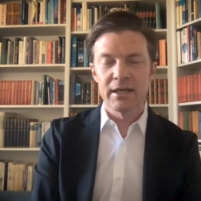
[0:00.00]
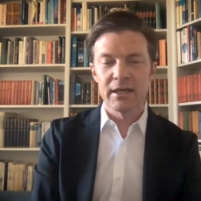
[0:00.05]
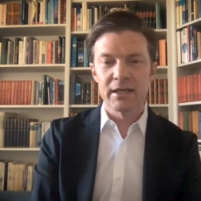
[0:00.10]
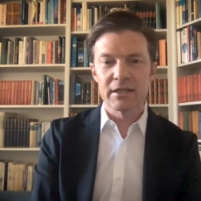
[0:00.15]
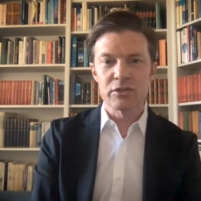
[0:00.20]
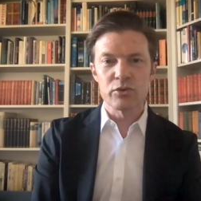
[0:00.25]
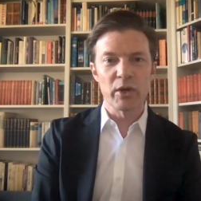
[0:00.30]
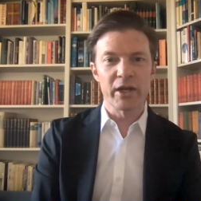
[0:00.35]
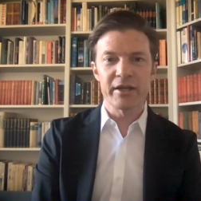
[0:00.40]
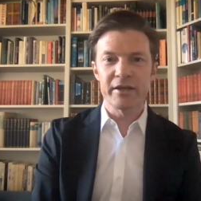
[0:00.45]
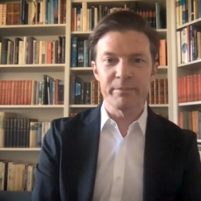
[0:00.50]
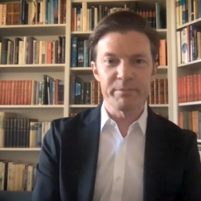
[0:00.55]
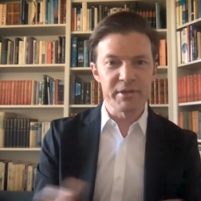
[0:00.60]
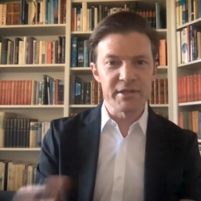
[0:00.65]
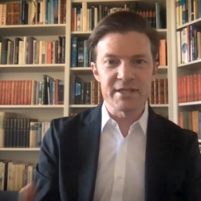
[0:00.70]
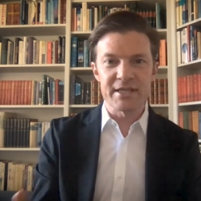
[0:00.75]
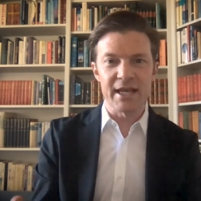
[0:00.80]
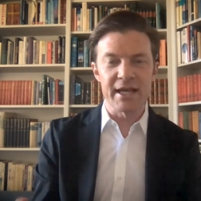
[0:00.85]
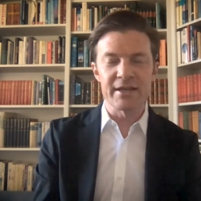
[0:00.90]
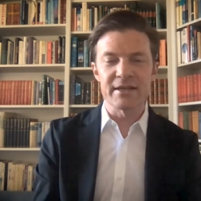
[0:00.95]
uh,
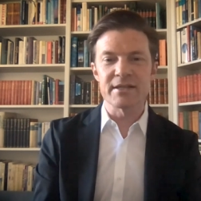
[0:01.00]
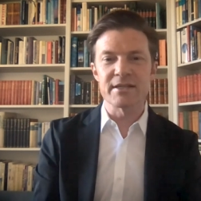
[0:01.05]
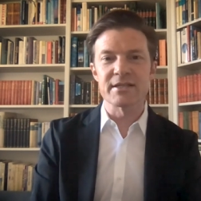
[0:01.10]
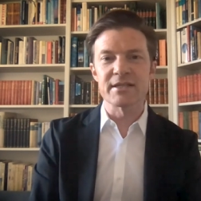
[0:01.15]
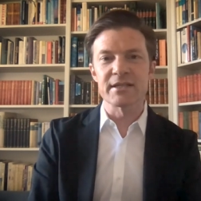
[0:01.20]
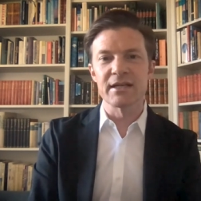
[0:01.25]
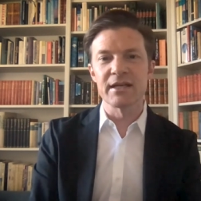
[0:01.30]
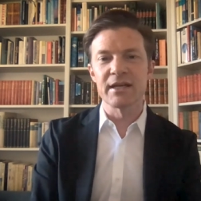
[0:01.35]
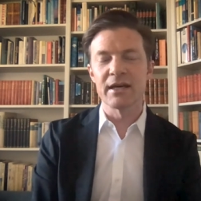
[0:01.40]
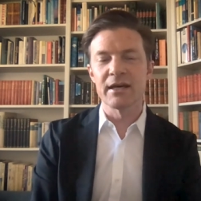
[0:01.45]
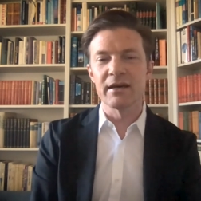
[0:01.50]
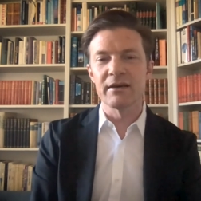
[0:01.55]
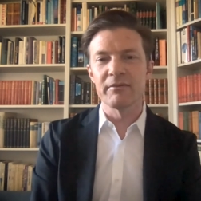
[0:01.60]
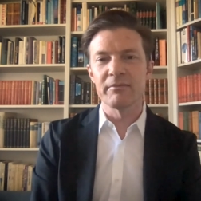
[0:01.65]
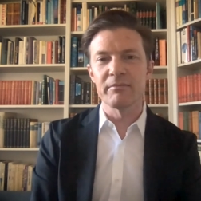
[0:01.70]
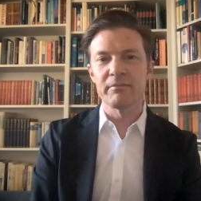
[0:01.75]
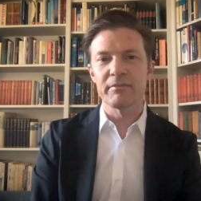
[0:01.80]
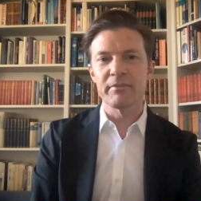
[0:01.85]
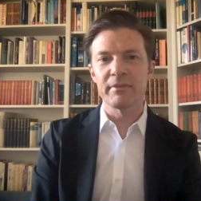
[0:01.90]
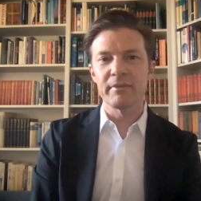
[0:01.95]
20%
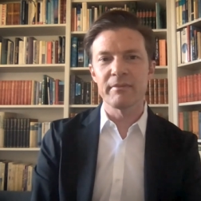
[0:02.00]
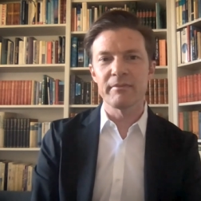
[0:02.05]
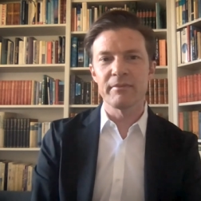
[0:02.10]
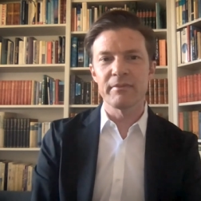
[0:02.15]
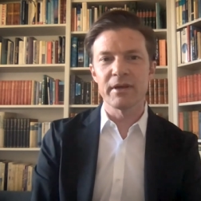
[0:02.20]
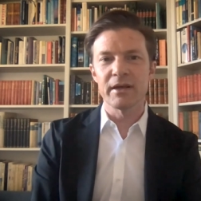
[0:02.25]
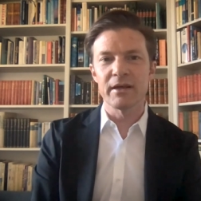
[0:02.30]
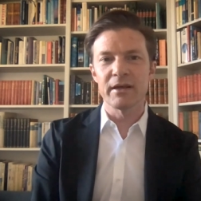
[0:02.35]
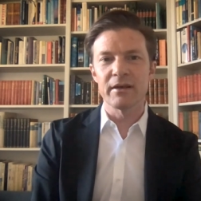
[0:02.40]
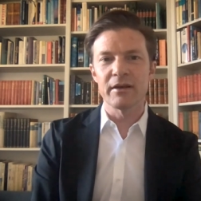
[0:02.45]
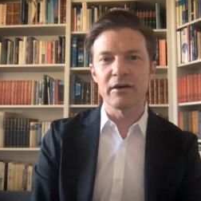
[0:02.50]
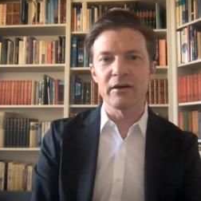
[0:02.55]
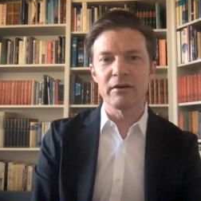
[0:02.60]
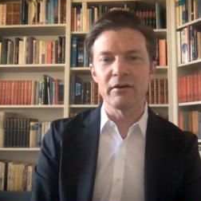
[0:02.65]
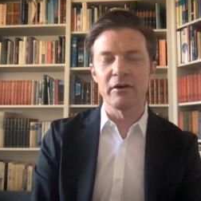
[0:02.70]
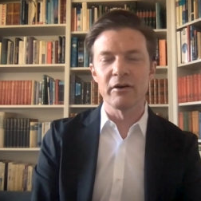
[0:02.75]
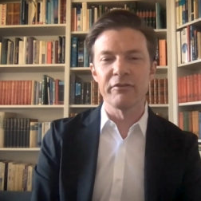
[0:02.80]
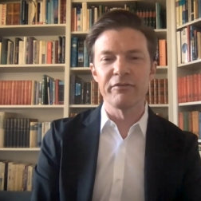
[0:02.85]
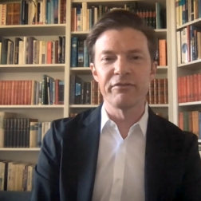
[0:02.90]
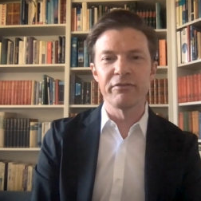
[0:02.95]
um,
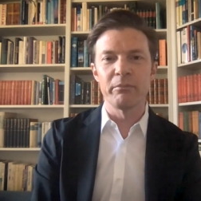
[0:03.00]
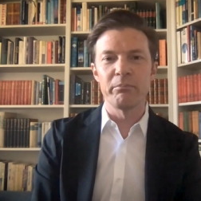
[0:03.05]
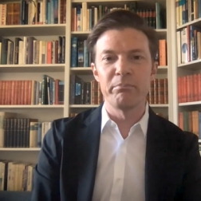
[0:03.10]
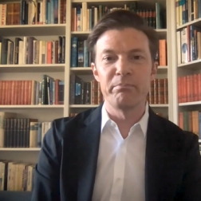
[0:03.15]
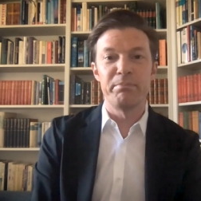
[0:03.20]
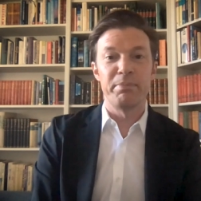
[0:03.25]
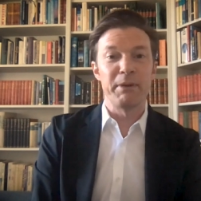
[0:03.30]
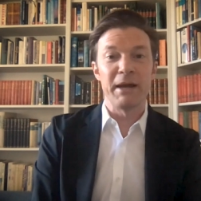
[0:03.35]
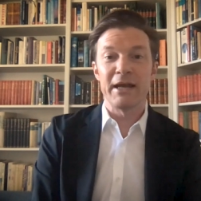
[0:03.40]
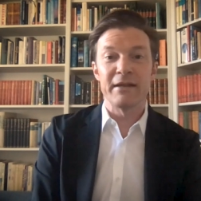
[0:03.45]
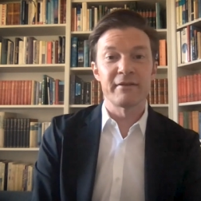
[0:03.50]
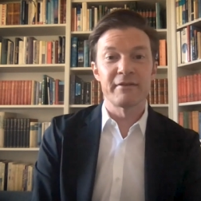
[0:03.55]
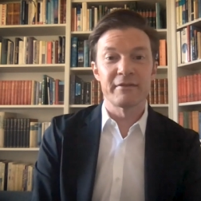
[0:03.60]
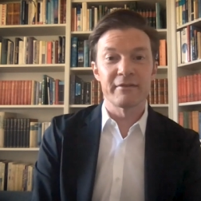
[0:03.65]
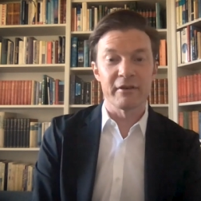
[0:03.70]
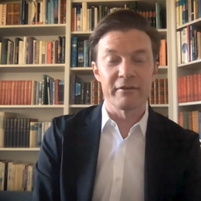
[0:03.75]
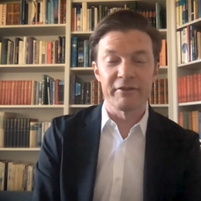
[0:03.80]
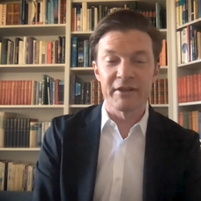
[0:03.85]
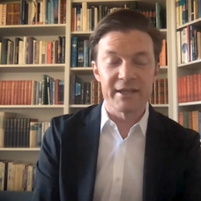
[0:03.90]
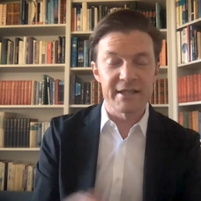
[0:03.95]
of
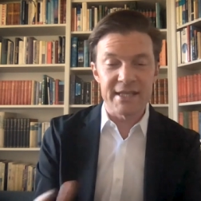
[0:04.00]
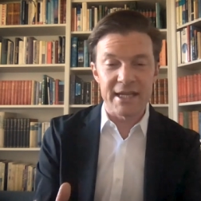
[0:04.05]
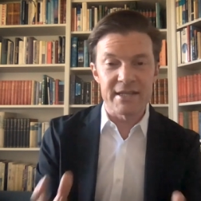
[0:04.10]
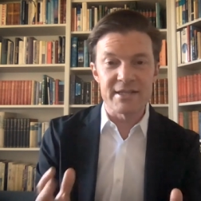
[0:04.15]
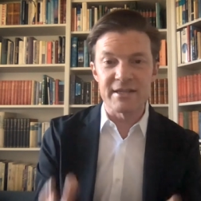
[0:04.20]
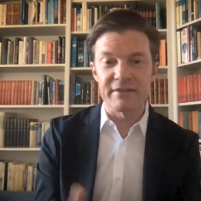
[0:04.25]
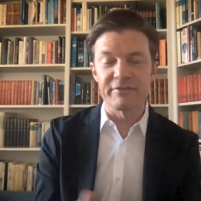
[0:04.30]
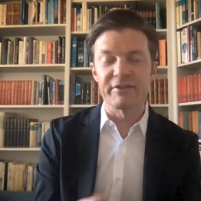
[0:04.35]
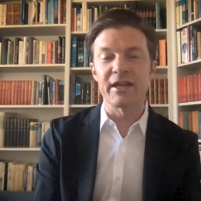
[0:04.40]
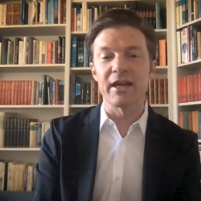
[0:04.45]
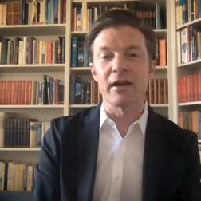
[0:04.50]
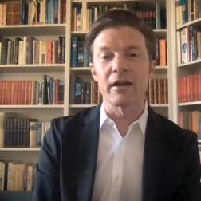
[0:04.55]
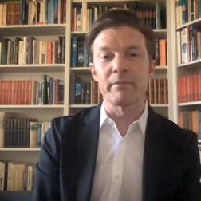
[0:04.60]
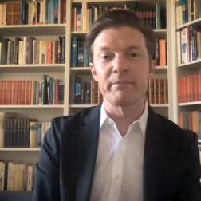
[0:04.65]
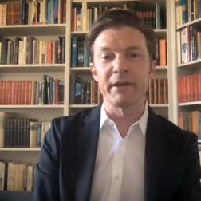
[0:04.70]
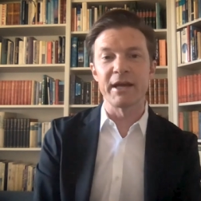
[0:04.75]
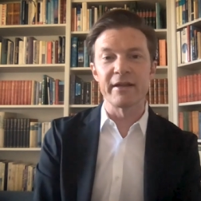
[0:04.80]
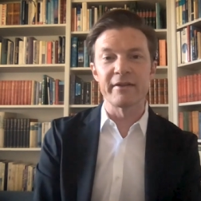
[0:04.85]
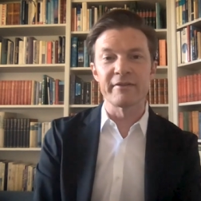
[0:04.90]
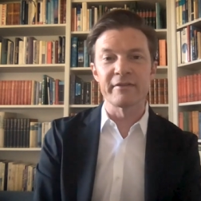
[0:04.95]
beds, of intensive
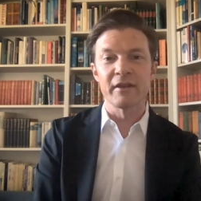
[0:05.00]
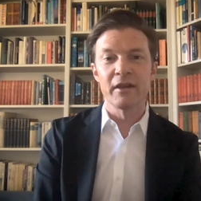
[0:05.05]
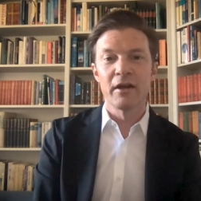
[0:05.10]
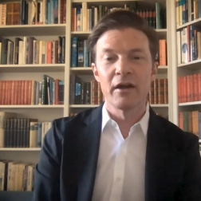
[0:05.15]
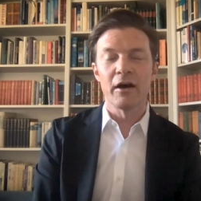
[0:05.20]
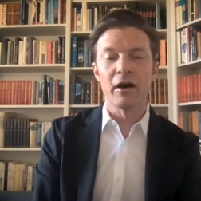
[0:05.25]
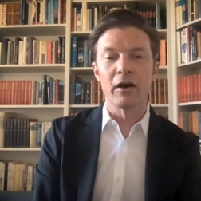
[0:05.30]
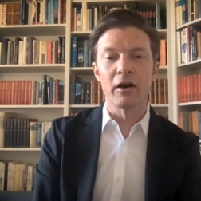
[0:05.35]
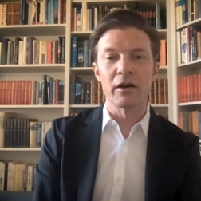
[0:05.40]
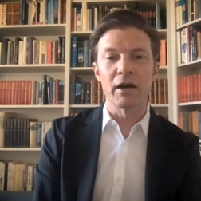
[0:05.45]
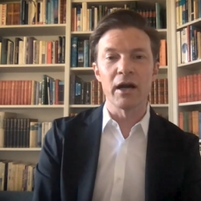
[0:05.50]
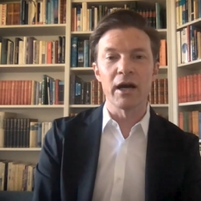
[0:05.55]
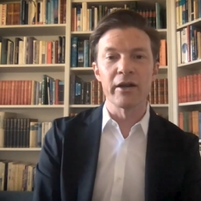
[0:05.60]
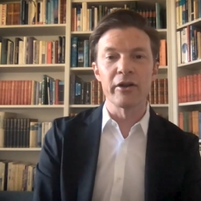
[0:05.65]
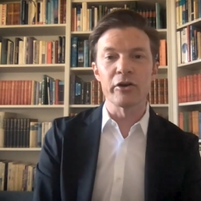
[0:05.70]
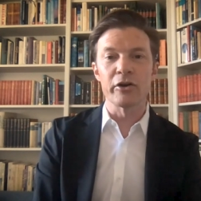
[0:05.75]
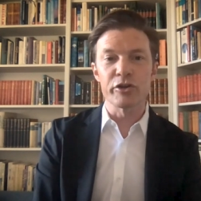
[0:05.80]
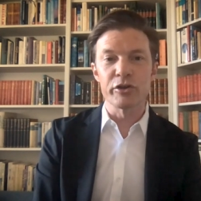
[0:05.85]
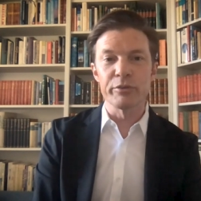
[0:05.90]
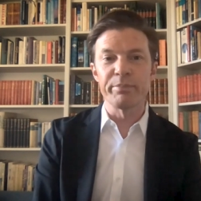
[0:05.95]
care beds, are
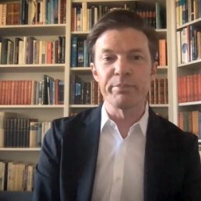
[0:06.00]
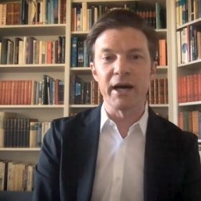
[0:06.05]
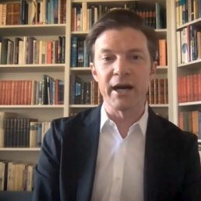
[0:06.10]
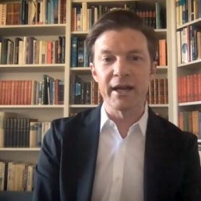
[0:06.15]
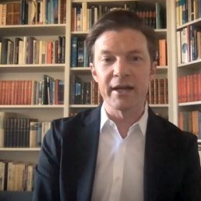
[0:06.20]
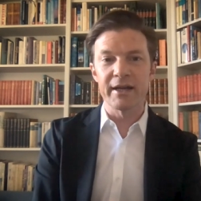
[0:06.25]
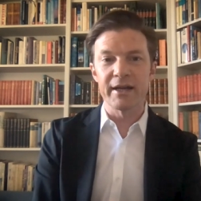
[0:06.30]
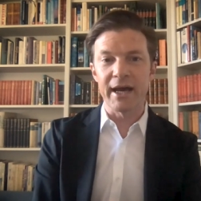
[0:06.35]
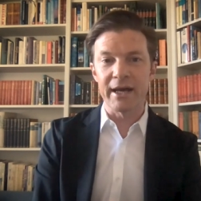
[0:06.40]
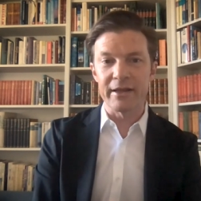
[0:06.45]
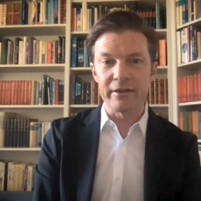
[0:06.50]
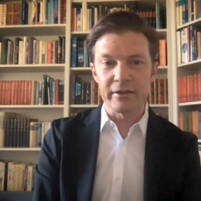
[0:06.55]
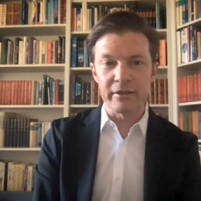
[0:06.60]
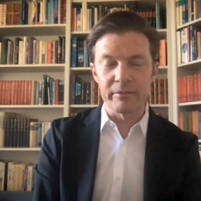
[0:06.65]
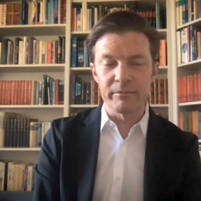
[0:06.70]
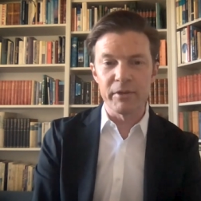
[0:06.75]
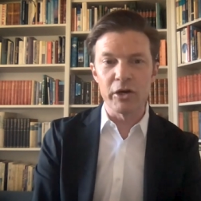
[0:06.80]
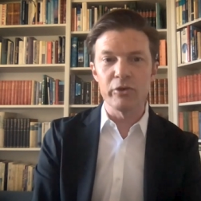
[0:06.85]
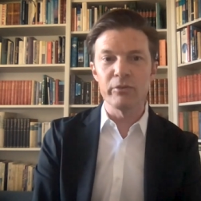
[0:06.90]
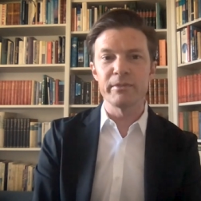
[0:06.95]
unoccupied at
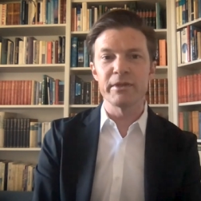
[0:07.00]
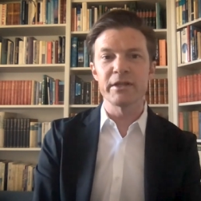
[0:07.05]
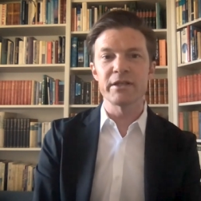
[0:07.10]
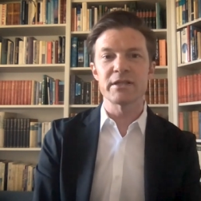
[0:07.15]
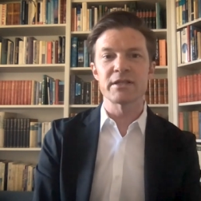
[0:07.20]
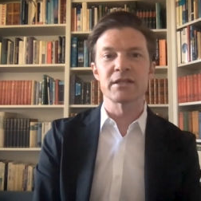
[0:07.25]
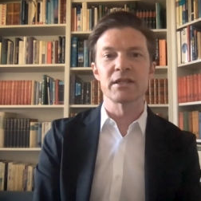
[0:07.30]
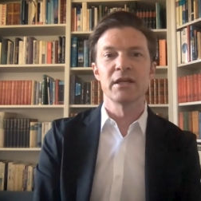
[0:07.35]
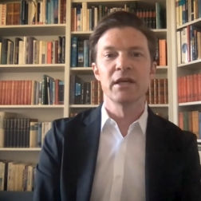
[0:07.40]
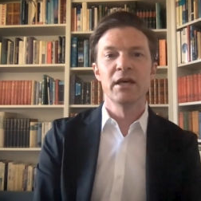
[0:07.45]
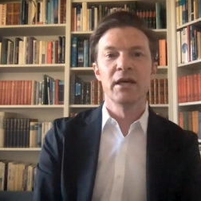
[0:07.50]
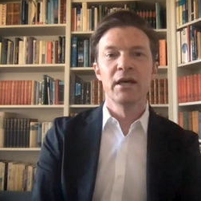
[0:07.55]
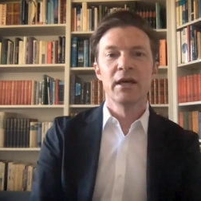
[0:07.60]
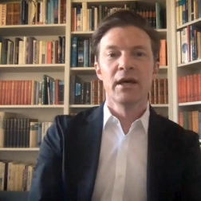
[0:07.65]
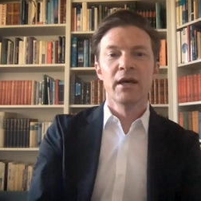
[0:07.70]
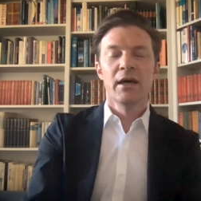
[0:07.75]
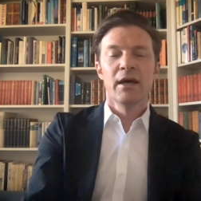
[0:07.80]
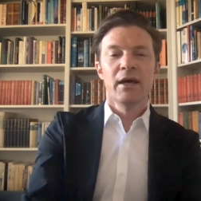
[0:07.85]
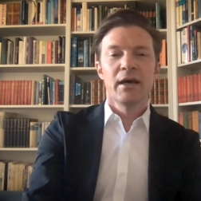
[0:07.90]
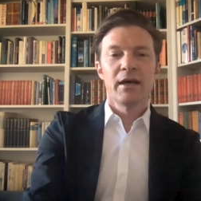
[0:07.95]
the moment.
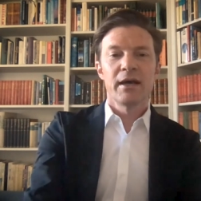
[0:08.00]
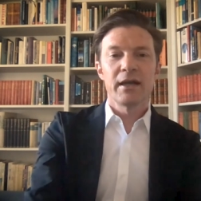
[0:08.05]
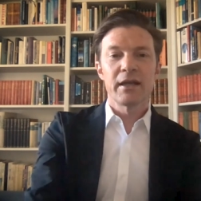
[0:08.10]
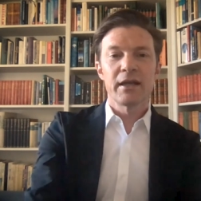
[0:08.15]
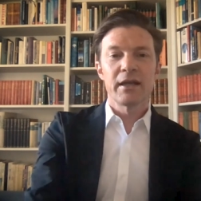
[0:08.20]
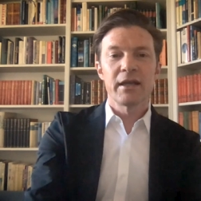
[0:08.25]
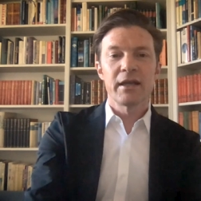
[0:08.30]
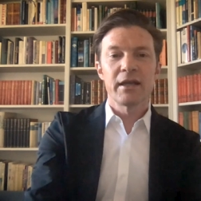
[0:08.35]
It